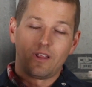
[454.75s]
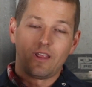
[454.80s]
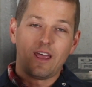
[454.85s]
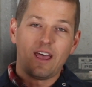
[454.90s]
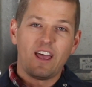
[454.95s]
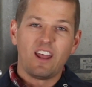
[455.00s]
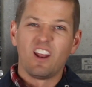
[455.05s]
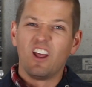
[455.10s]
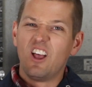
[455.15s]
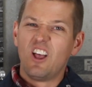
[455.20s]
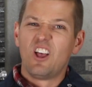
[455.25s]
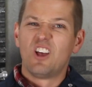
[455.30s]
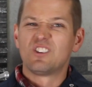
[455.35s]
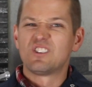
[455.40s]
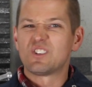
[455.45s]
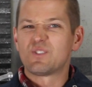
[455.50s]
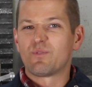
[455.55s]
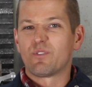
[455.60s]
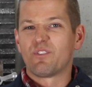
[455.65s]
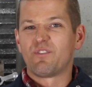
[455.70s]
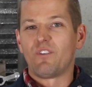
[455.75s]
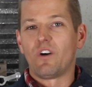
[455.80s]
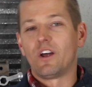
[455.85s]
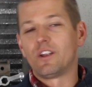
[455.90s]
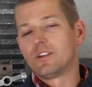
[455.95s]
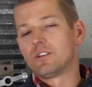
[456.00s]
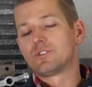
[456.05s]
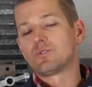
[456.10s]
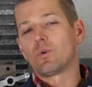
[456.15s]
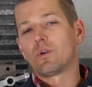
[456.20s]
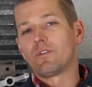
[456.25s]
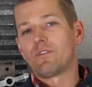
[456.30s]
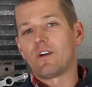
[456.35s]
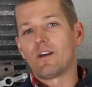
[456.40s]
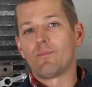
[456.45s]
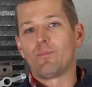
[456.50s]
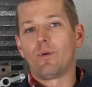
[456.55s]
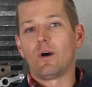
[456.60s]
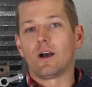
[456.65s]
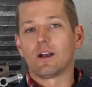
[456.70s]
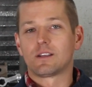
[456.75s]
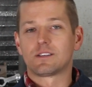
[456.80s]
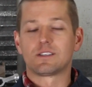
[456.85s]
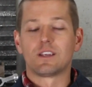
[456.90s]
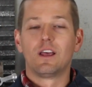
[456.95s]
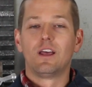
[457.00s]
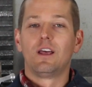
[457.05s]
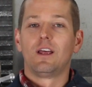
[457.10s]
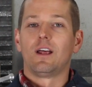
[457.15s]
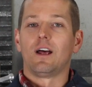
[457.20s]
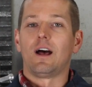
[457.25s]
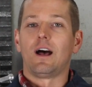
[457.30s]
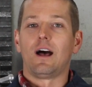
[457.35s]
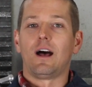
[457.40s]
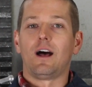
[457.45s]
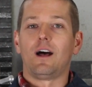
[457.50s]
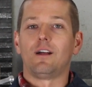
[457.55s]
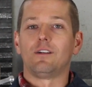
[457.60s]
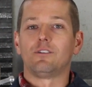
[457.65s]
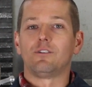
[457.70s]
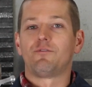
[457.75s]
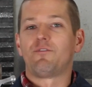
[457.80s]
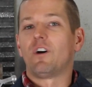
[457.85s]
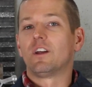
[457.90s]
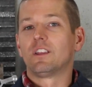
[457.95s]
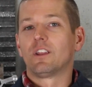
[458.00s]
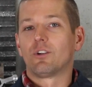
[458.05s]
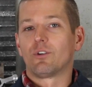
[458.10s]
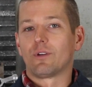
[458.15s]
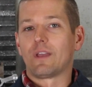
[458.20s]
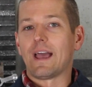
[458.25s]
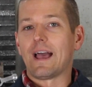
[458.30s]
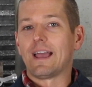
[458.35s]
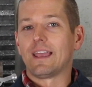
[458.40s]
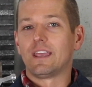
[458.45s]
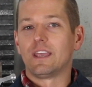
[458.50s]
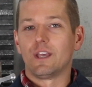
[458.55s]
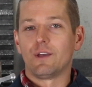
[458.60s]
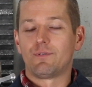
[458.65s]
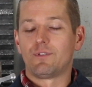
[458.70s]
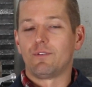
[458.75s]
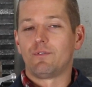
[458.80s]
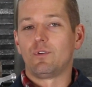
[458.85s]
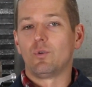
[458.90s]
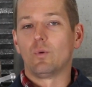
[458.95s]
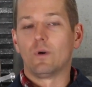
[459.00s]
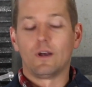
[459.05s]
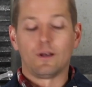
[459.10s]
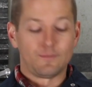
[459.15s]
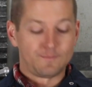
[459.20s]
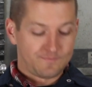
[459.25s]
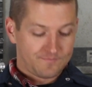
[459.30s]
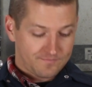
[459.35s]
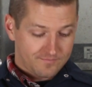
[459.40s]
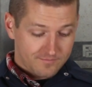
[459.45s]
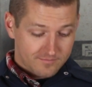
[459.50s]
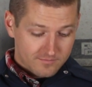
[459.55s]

to the head, just for fun. Twenty-five bucks, uh, fun little gag gift, if you will.